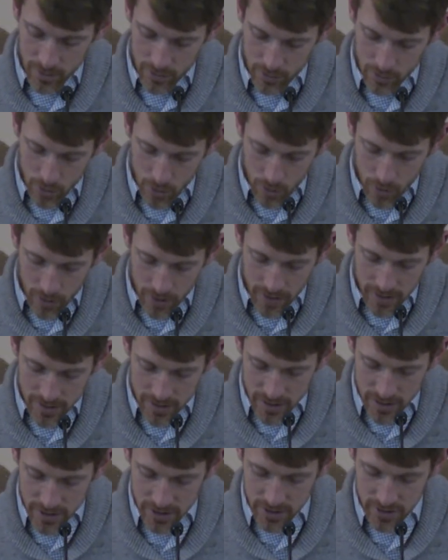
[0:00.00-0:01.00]
Lord,
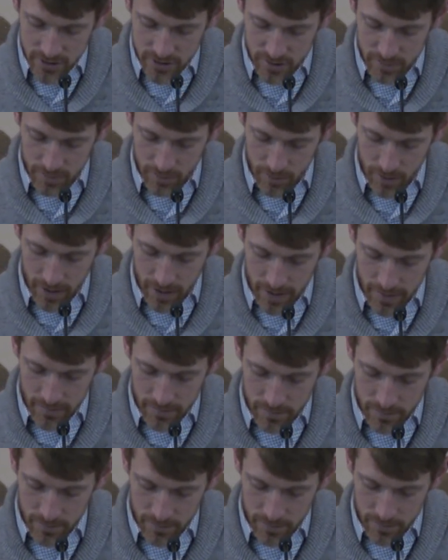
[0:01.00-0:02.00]
teach us to pray,
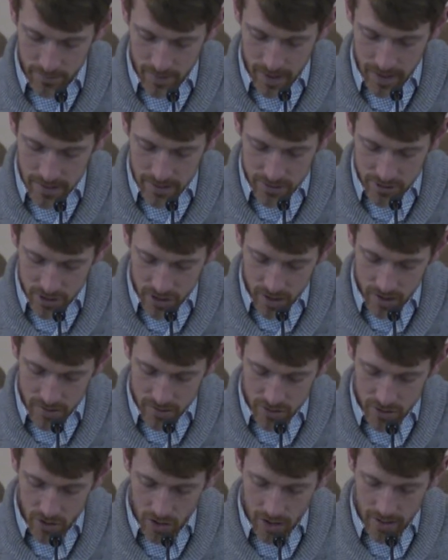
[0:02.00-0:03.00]
as John
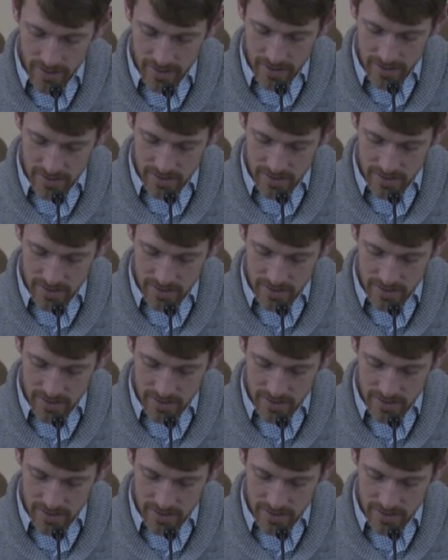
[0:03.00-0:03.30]
taught his